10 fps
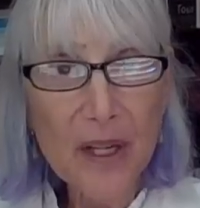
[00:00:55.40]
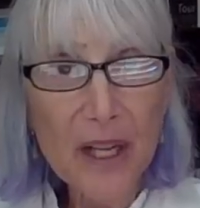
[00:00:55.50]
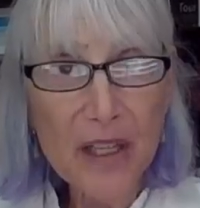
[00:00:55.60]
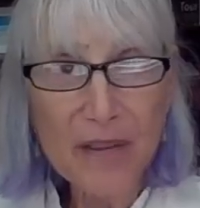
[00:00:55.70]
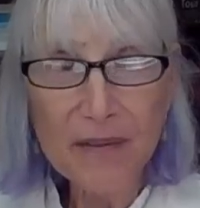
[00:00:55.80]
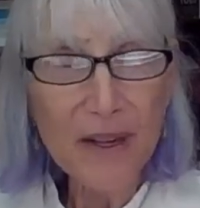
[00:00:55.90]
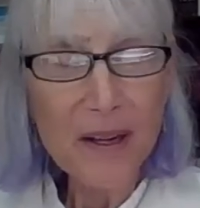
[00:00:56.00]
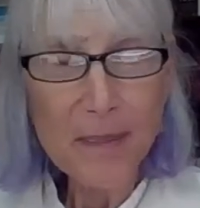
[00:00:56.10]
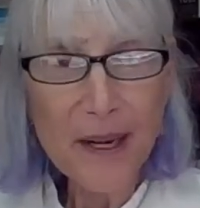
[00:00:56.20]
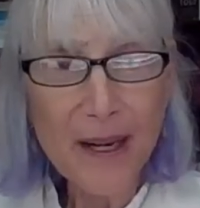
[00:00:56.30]
It's a
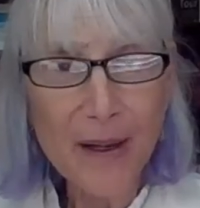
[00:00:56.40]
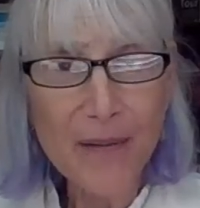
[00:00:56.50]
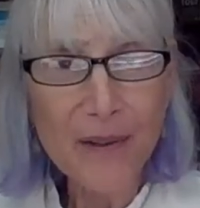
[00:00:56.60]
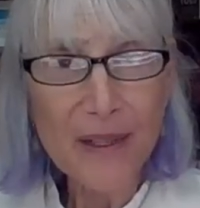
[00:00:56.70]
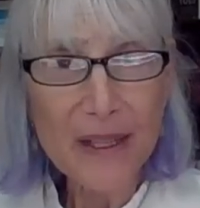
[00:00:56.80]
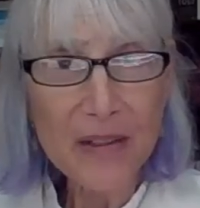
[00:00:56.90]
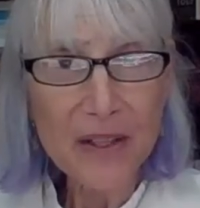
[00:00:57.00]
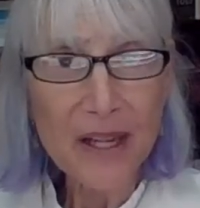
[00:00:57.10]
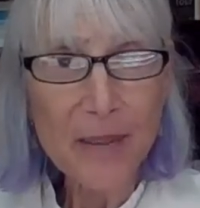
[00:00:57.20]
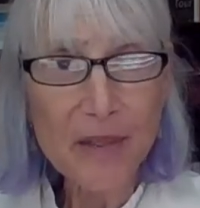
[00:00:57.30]
very powerful
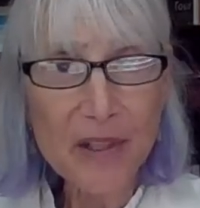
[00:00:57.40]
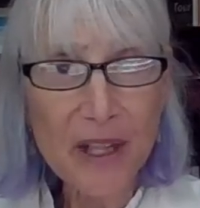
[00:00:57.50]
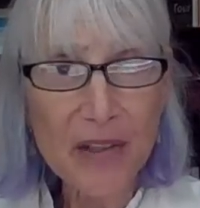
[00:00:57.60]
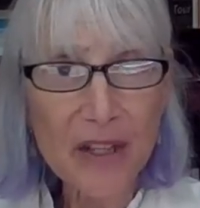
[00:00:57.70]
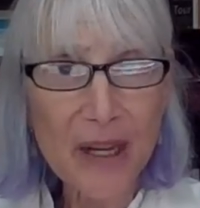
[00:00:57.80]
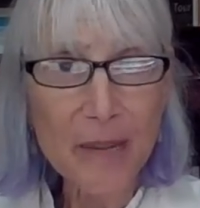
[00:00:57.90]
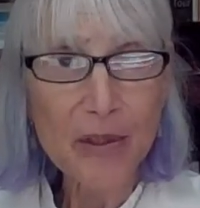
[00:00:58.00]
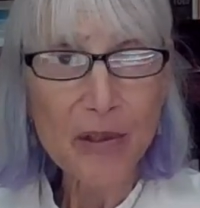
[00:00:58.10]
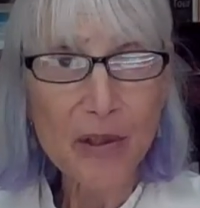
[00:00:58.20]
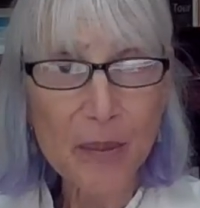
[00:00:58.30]
enzyme. This enzyme
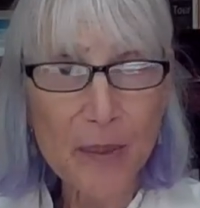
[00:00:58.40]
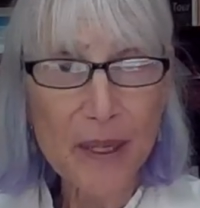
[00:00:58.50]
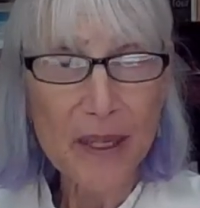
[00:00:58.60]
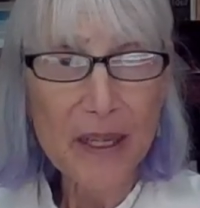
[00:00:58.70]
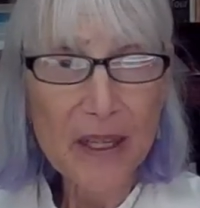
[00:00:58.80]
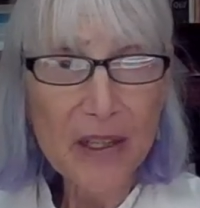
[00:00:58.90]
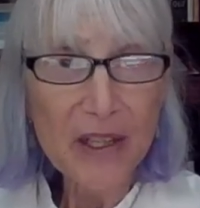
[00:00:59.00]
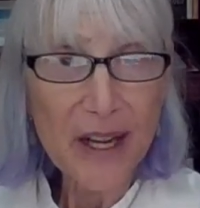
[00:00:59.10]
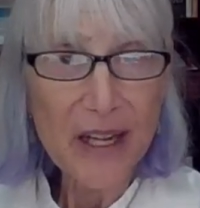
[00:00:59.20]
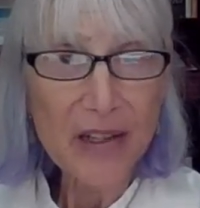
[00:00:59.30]
is used by
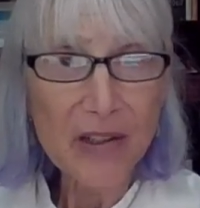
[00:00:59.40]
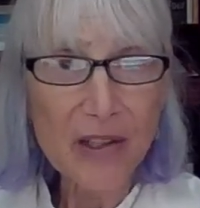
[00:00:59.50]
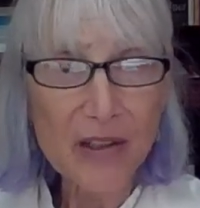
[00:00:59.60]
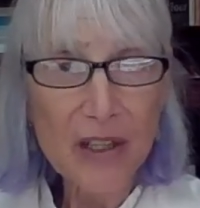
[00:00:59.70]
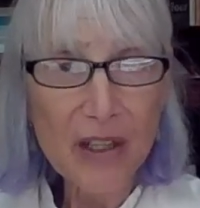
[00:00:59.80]
scientists